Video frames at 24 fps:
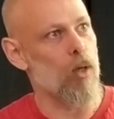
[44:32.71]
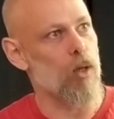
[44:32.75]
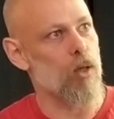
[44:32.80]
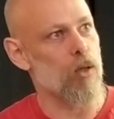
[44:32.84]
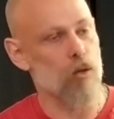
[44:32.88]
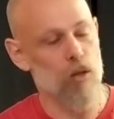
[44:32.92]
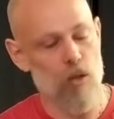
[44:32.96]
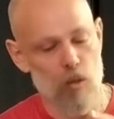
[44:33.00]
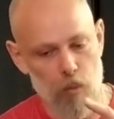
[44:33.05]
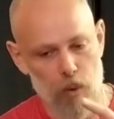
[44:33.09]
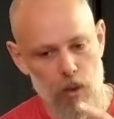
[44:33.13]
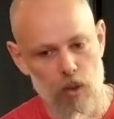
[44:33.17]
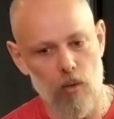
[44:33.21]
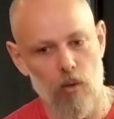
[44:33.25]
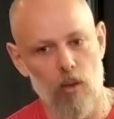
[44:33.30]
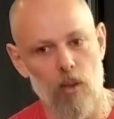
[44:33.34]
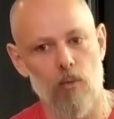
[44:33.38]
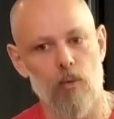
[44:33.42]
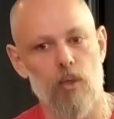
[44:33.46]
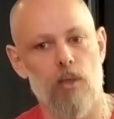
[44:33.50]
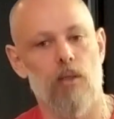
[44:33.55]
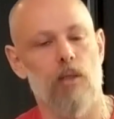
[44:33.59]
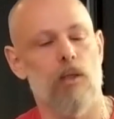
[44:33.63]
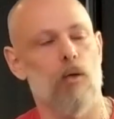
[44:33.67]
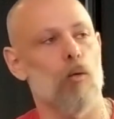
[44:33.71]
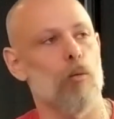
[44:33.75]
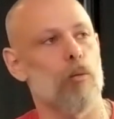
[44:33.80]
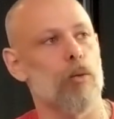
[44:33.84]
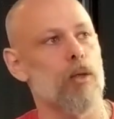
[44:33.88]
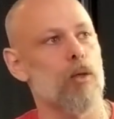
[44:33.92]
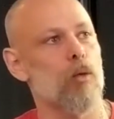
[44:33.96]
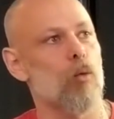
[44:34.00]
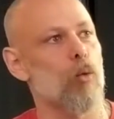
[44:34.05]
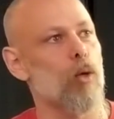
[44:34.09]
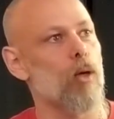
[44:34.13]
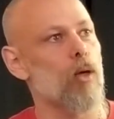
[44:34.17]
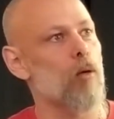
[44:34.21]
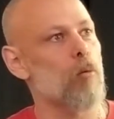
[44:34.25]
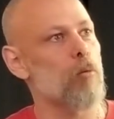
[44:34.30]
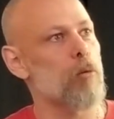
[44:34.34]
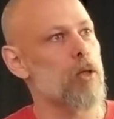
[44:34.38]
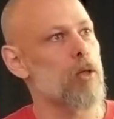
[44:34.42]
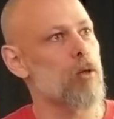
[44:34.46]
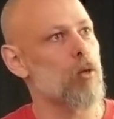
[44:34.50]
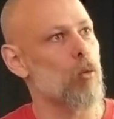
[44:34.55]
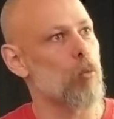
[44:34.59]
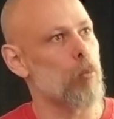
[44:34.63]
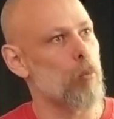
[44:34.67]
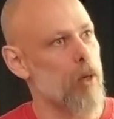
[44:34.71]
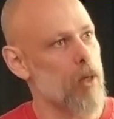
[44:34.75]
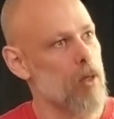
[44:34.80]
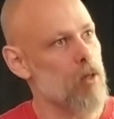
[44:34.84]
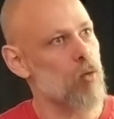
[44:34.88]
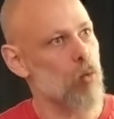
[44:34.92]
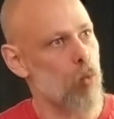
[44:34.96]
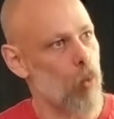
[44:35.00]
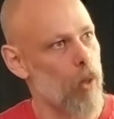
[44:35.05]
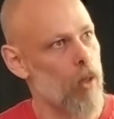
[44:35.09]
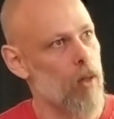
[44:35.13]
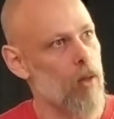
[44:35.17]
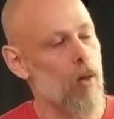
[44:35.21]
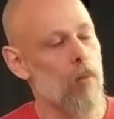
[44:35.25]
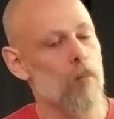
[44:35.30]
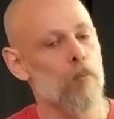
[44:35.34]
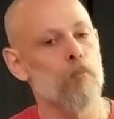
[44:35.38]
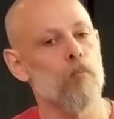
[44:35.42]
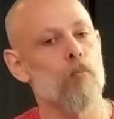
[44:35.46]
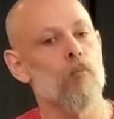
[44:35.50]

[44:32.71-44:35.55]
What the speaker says: question, especially with neoprene, will be the best way